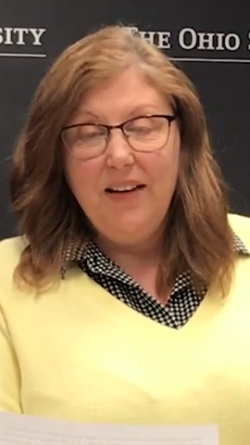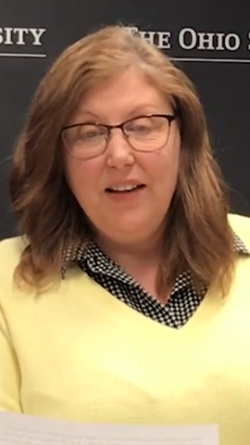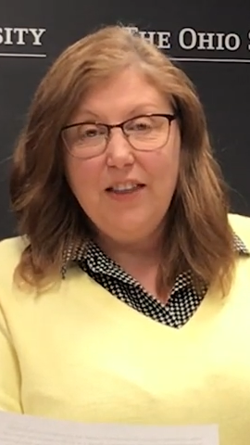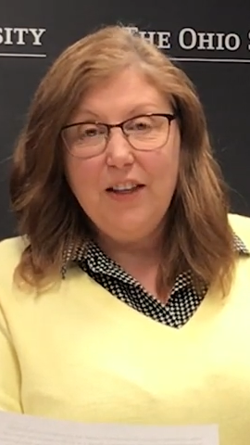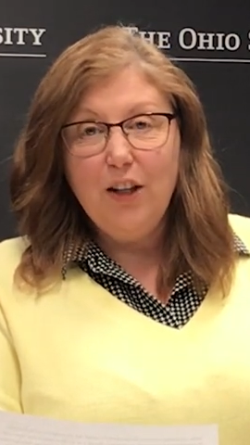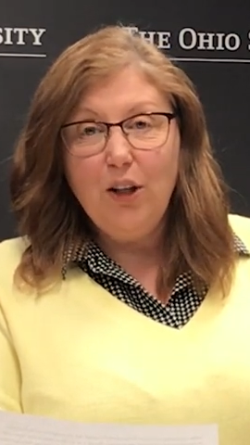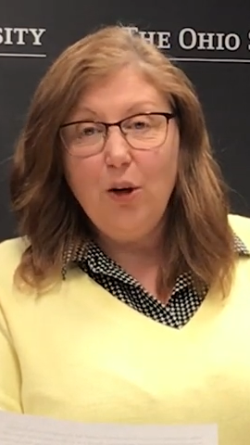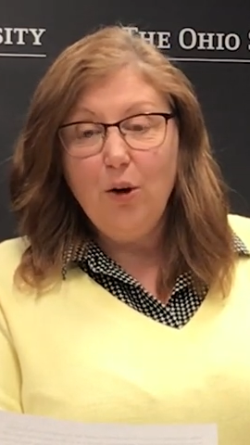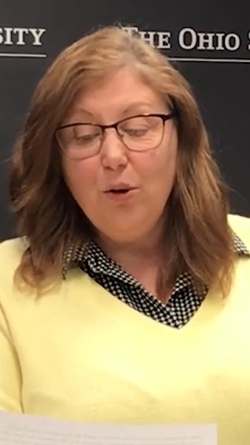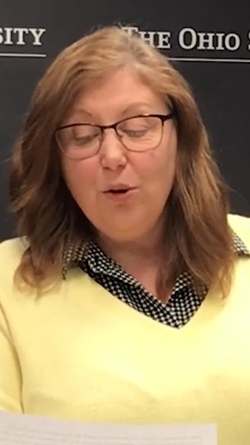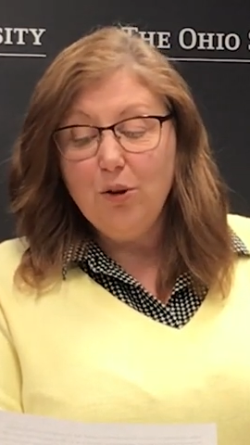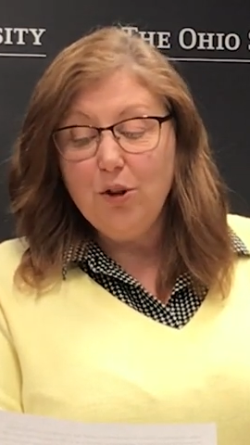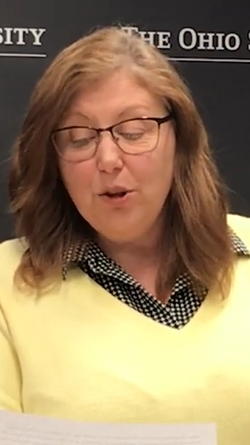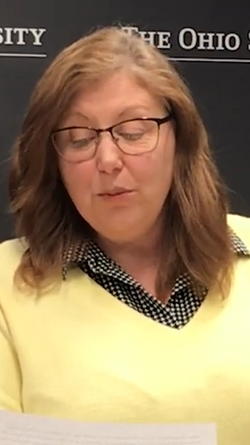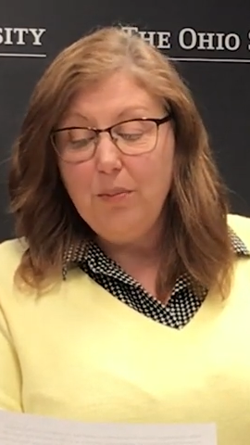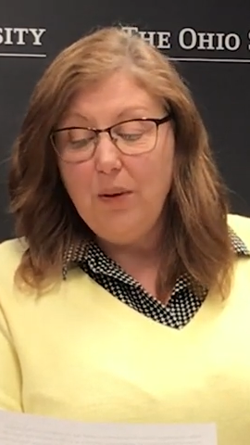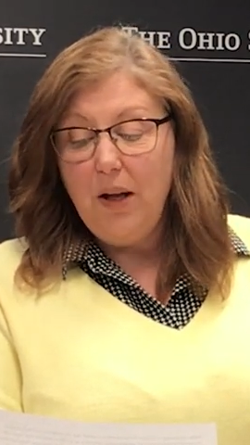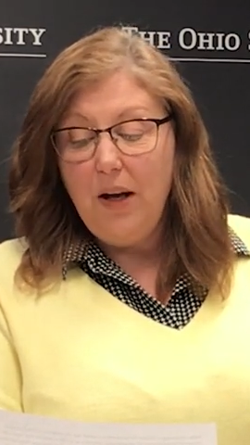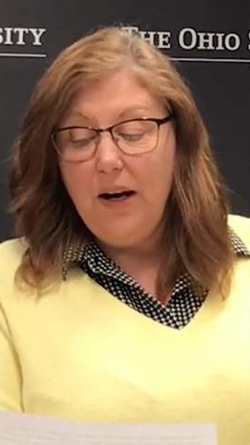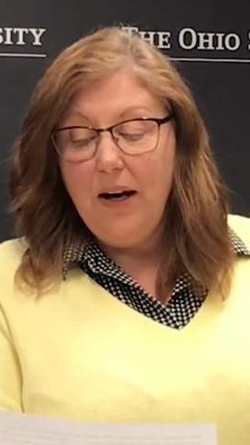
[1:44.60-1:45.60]
The local
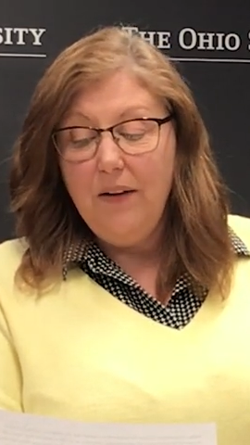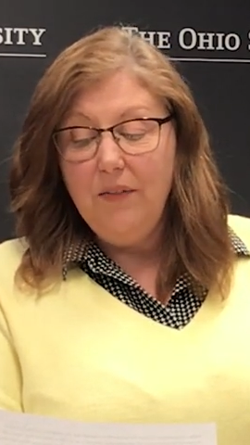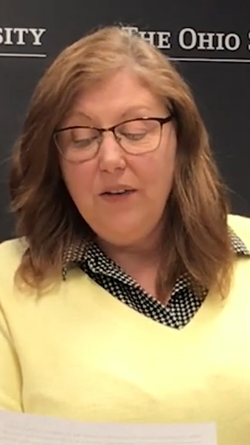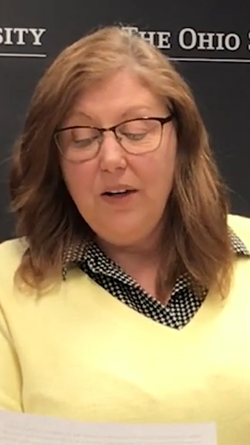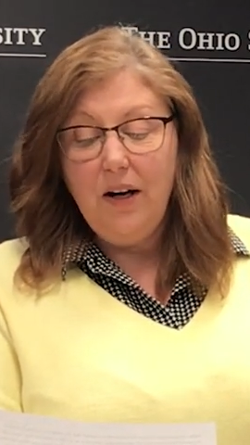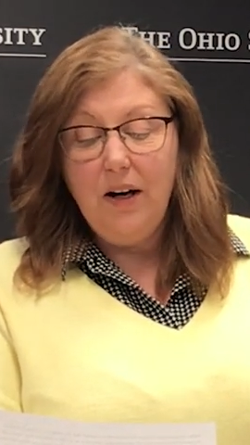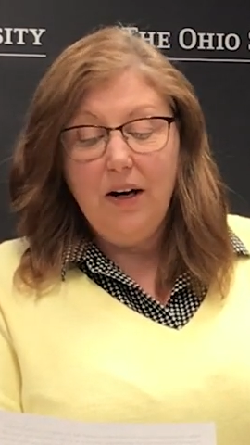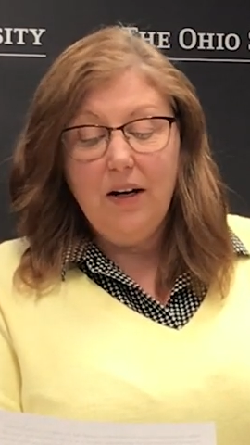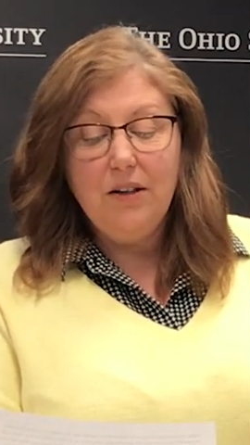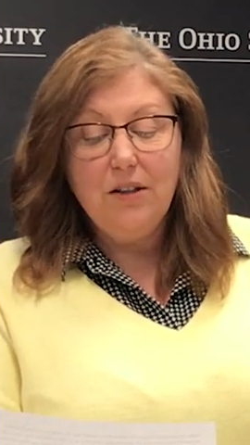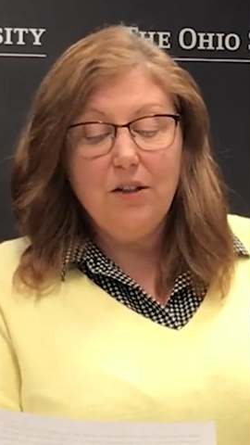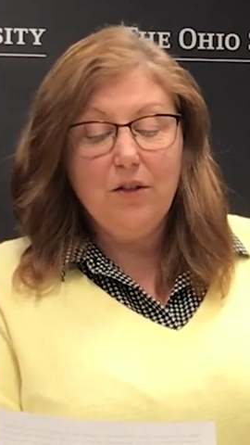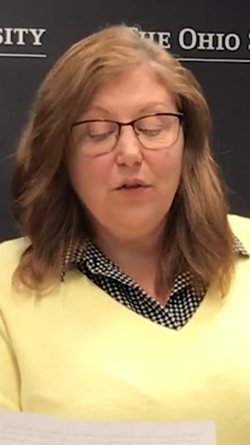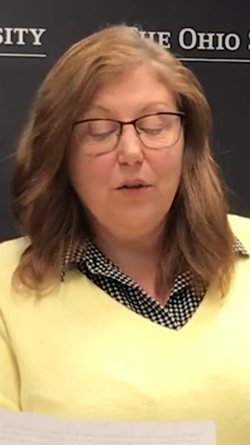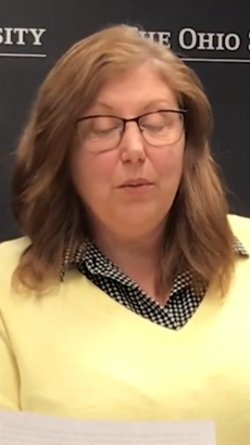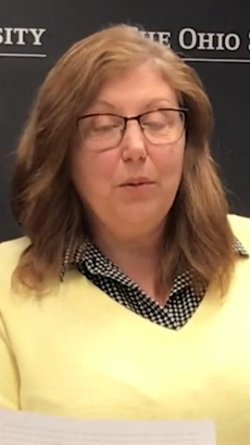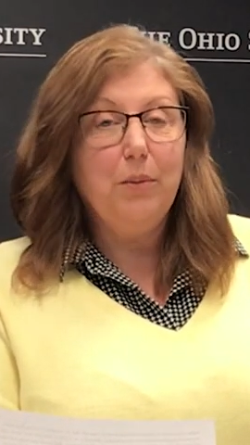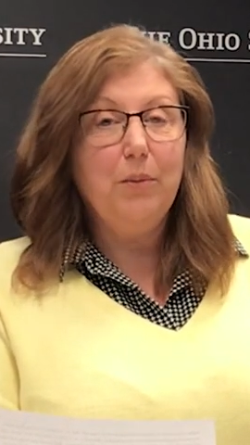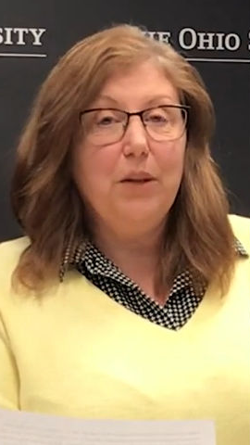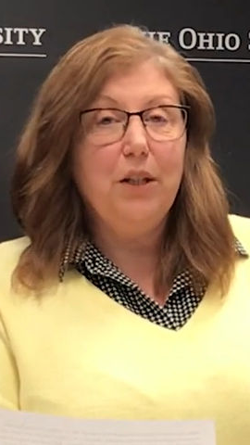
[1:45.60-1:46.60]
supply of guns
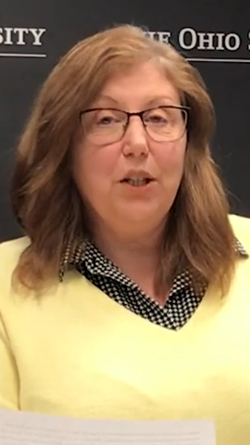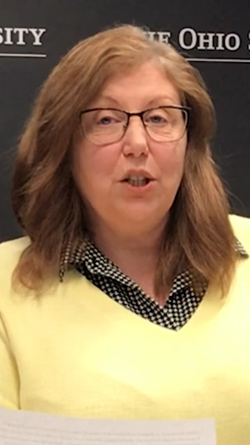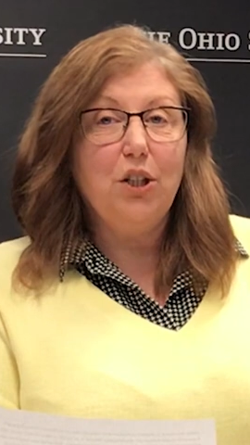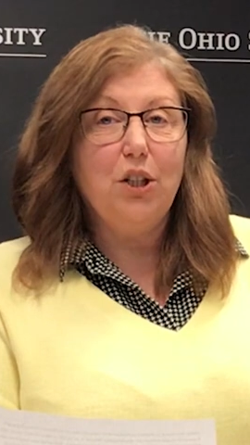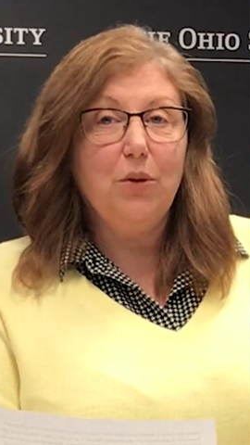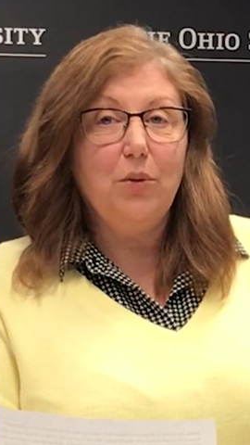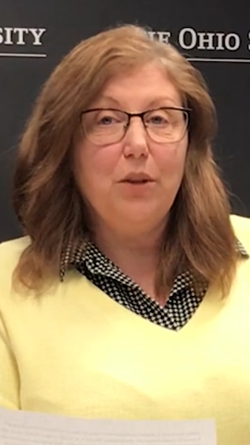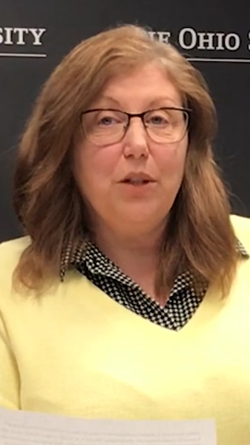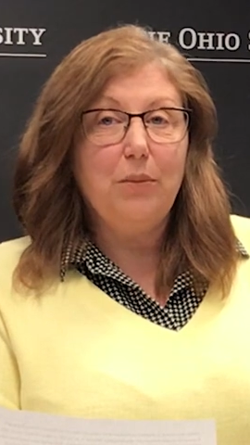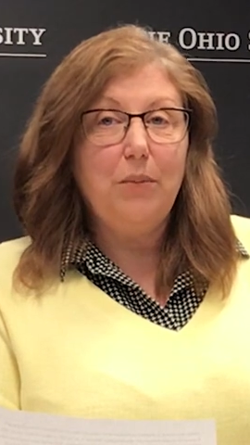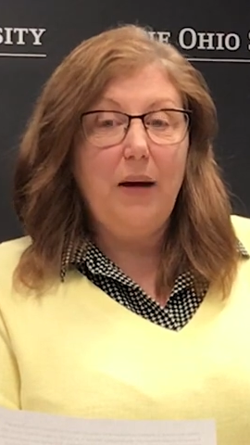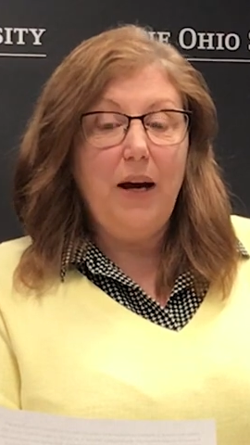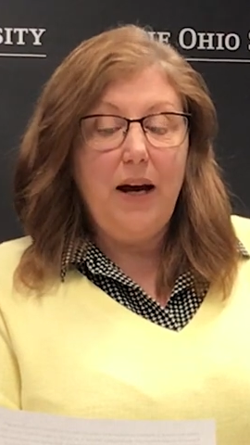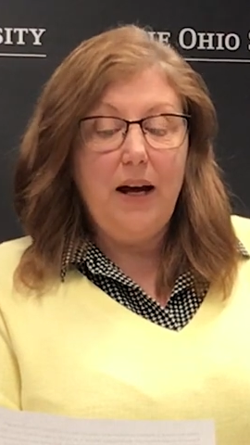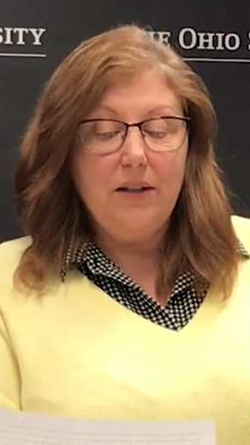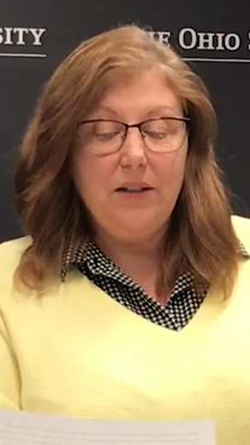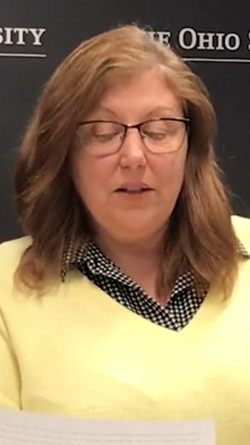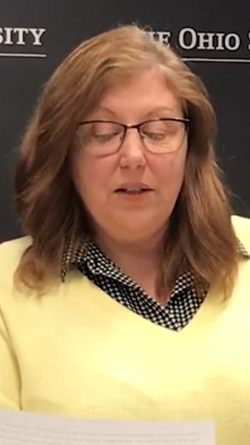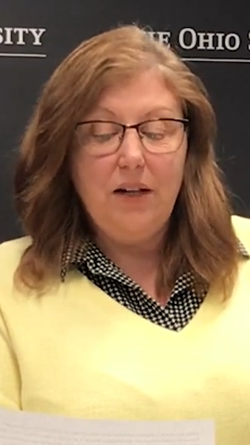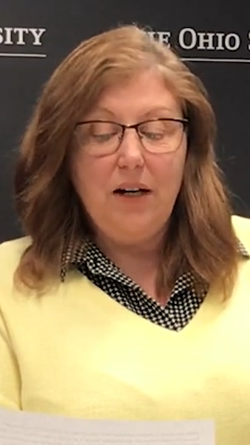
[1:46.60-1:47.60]
from the militia was
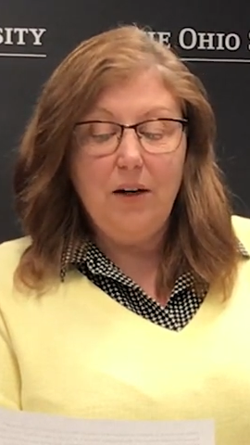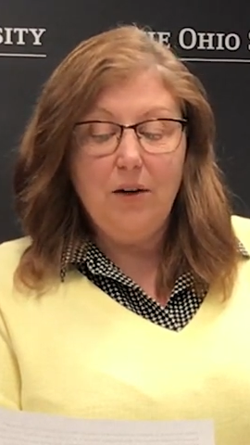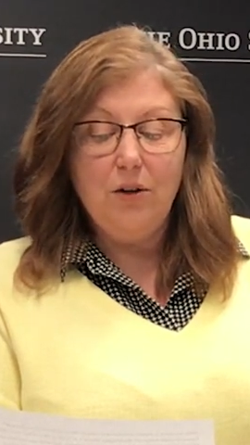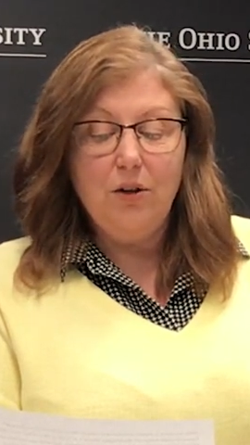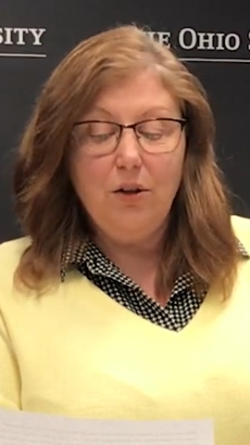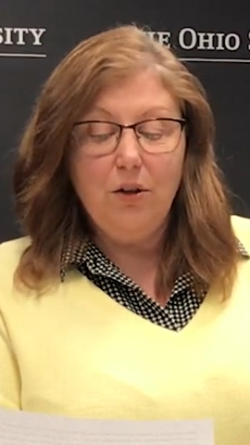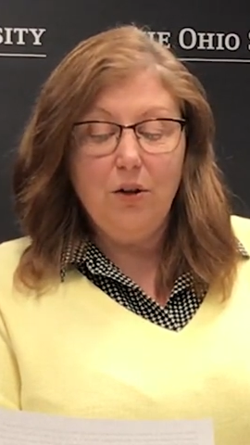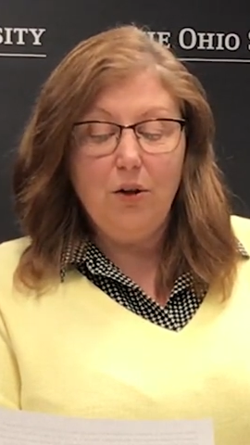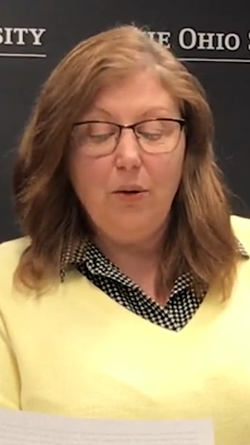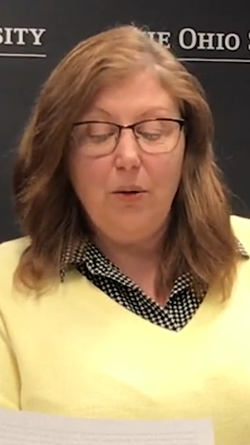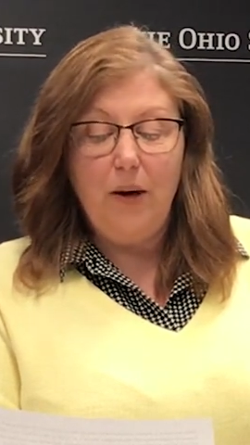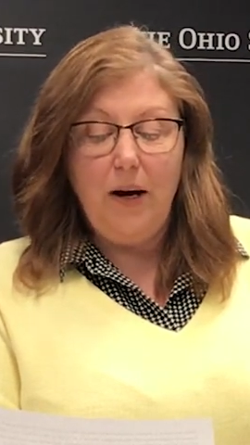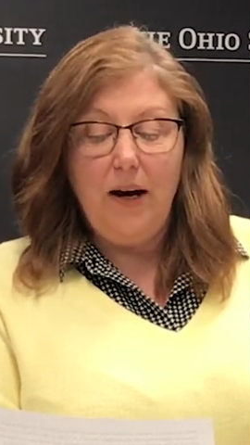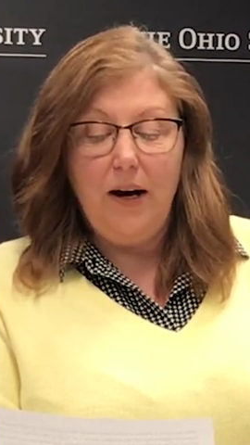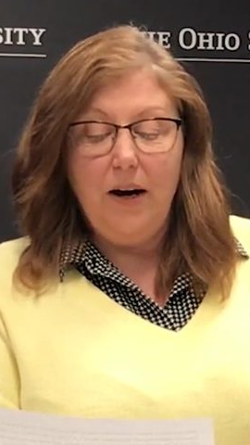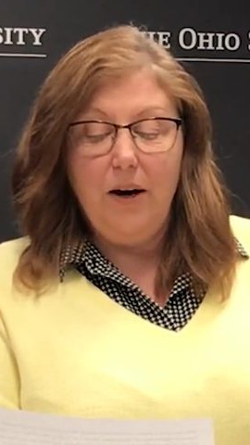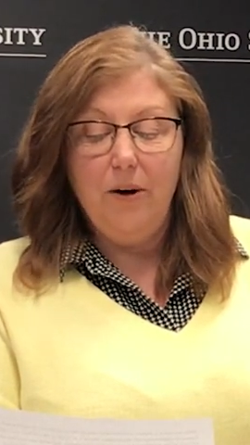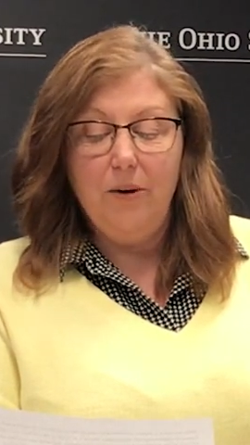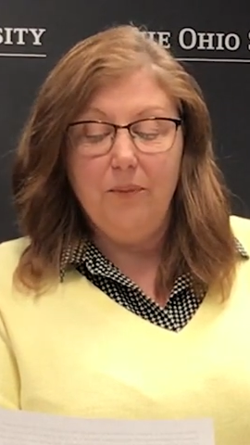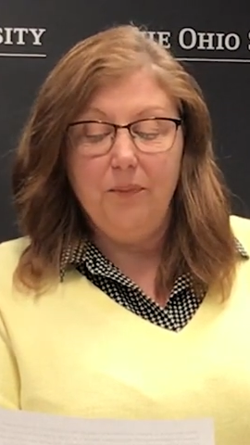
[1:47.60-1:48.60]
passed out to the
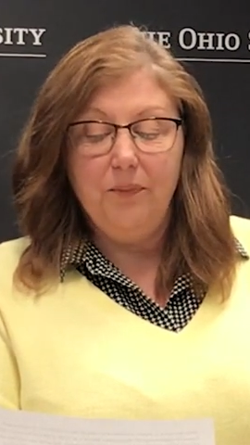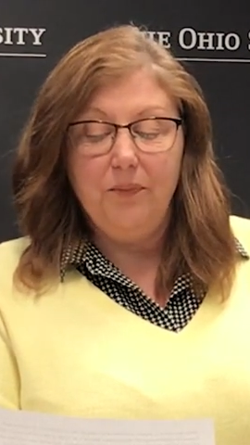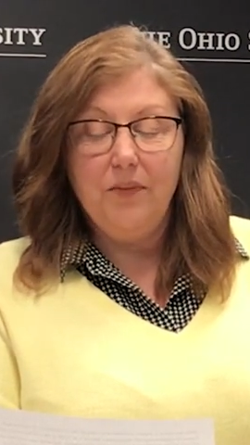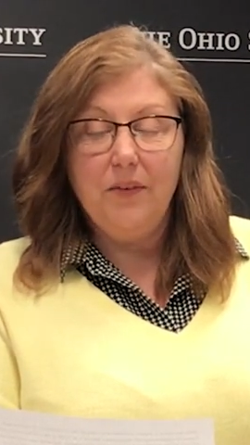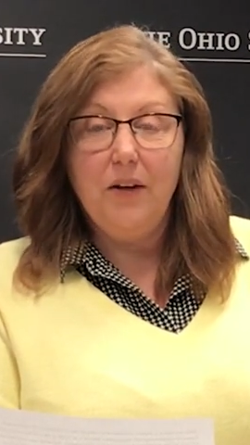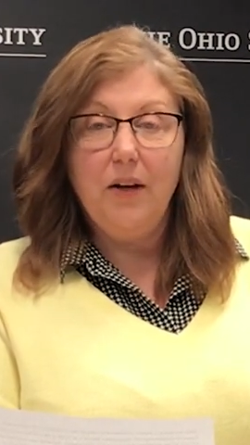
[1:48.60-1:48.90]
crowd